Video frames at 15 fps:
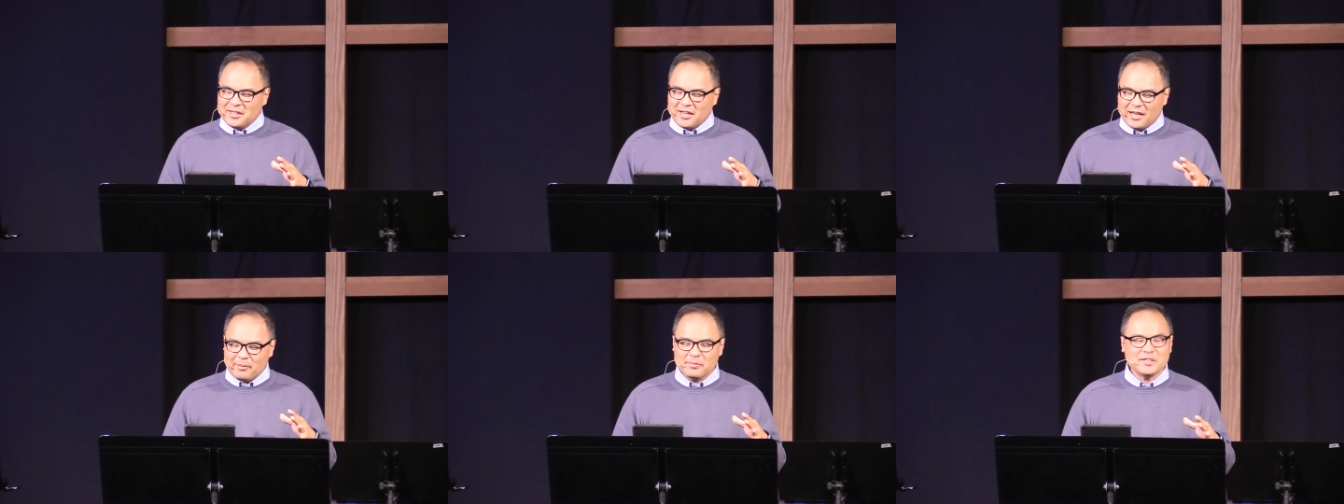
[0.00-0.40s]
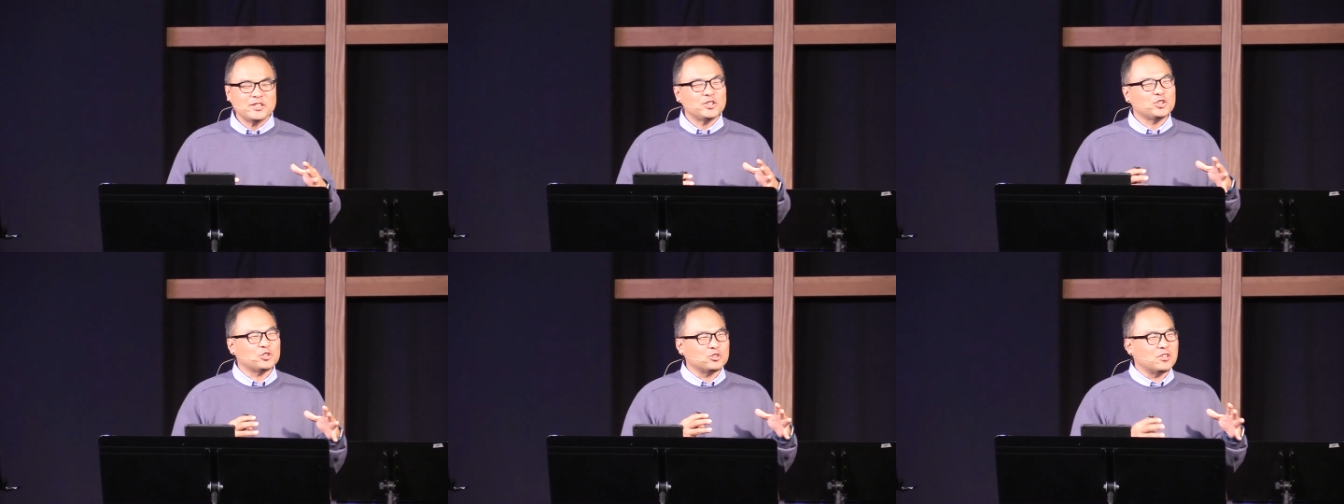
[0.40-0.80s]
I'm going to
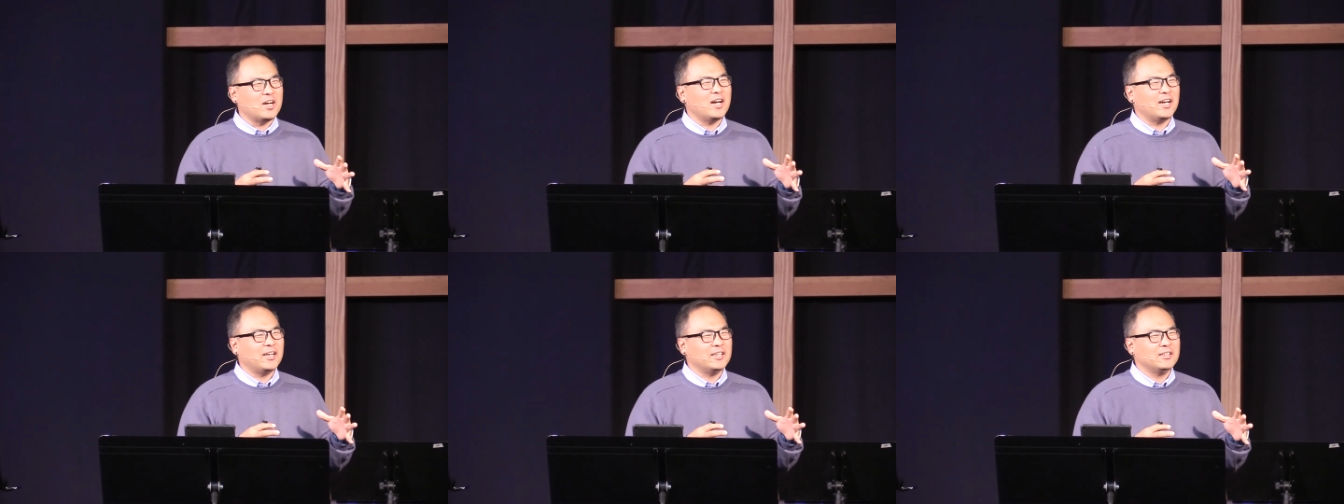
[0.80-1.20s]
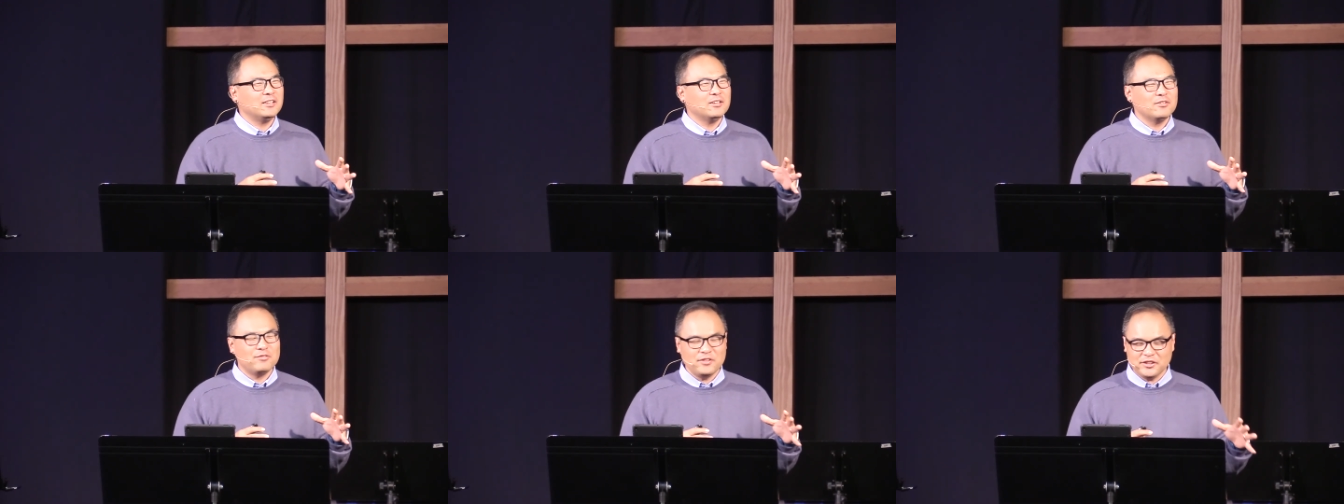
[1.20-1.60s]
try
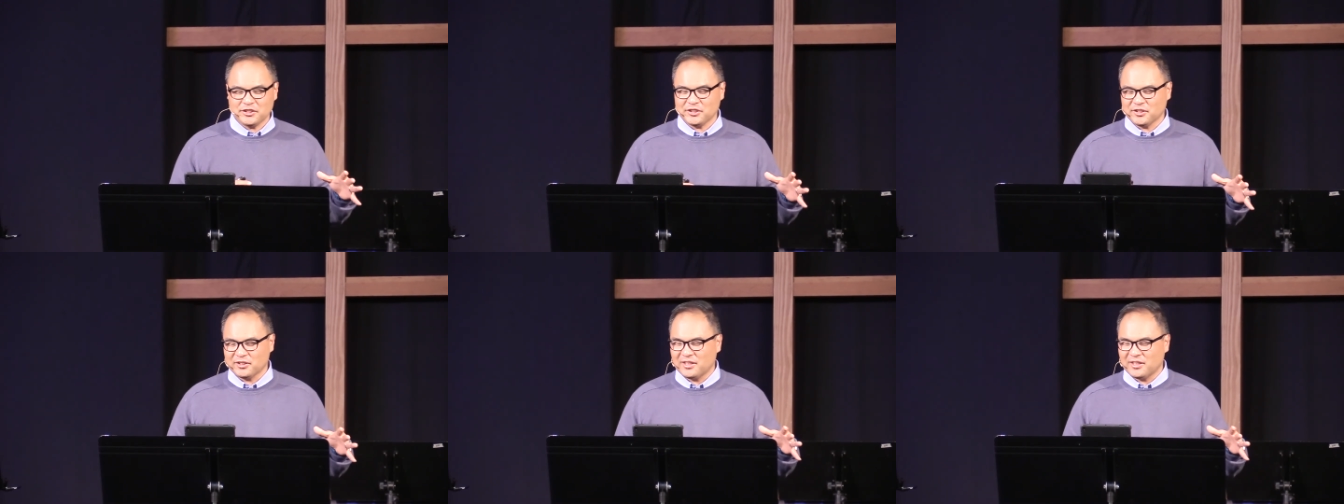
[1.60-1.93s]
fishing.